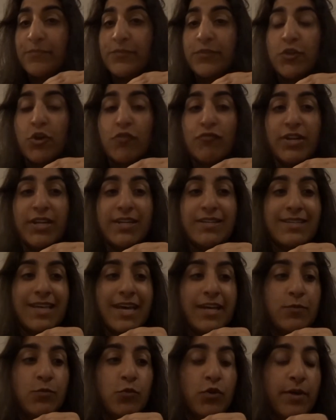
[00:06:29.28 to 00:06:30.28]
not really
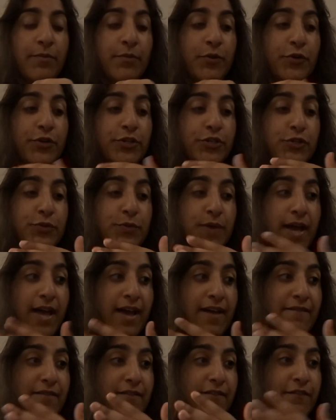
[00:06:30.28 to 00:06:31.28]
decided what I'm going to
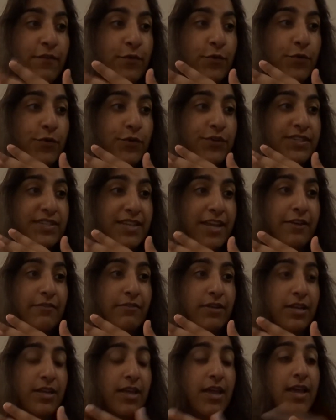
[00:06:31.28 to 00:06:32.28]
have for
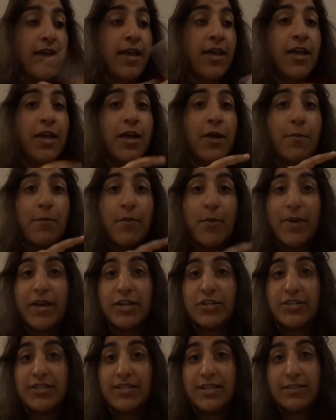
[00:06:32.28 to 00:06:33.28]
Sehri yet. Mum
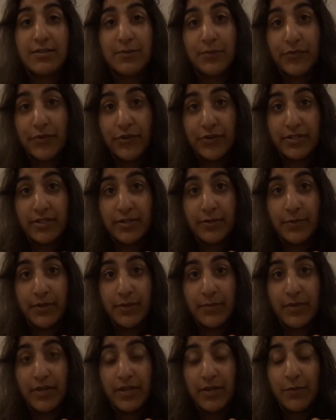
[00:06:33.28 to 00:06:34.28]
actually sent some burrito
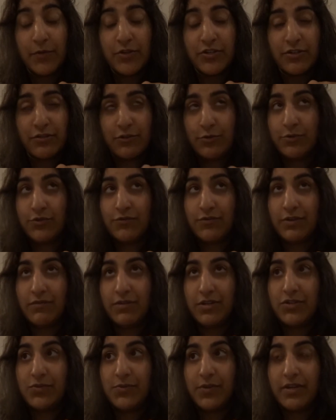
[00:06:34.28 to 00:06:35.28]
with me, which I thought was really,
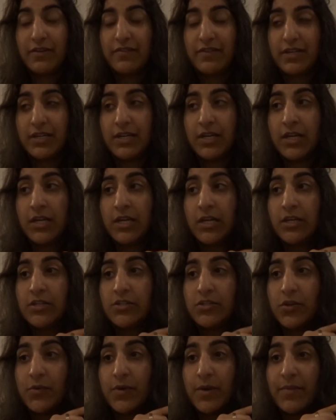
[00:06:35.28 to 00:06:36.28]
really sweet of her.
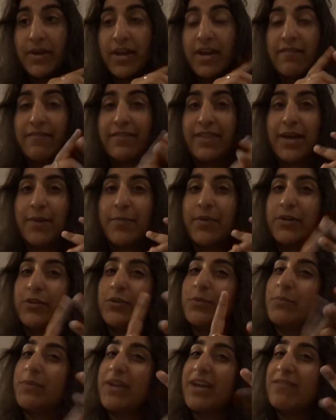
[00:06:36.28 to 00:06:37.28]
So I'm going to have that, but I don't
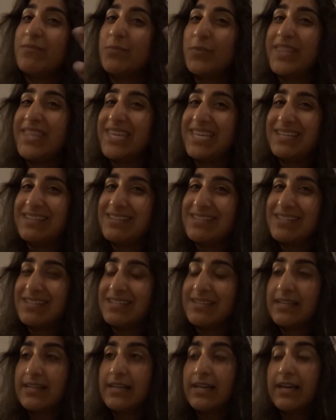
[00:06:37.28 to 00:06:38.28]
know what I'm going to have with it.
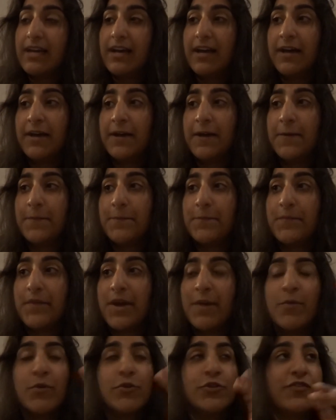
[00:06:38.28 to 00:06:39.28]
Um,
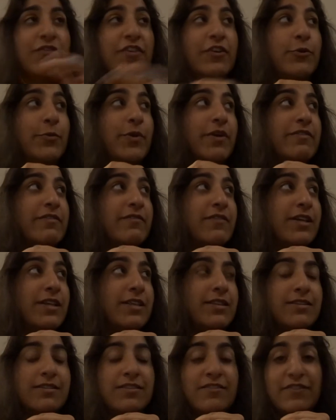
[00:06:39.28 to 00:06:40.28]
I'm also very aware of the fact
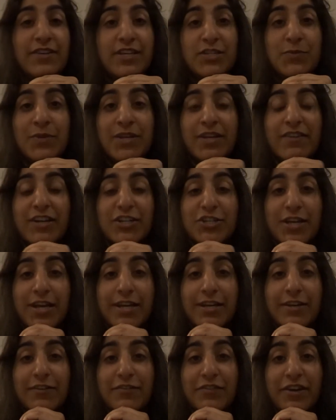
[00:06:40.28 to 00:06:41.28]
that this is the first meal I've actually
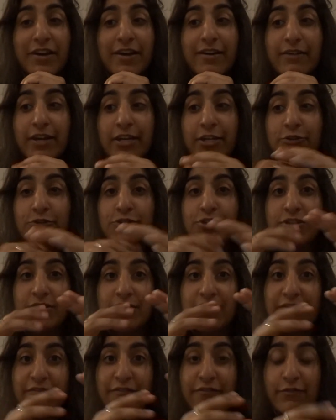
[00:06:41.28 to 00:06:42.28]
had at iftar. I usually
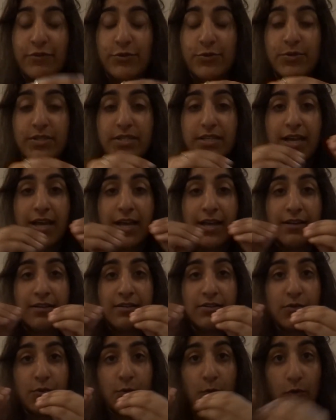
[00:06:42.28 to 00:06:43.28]
just have fruit
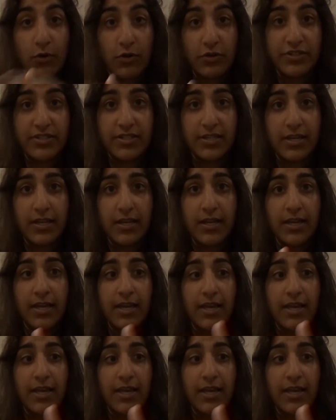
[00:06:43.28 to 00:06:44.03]
and water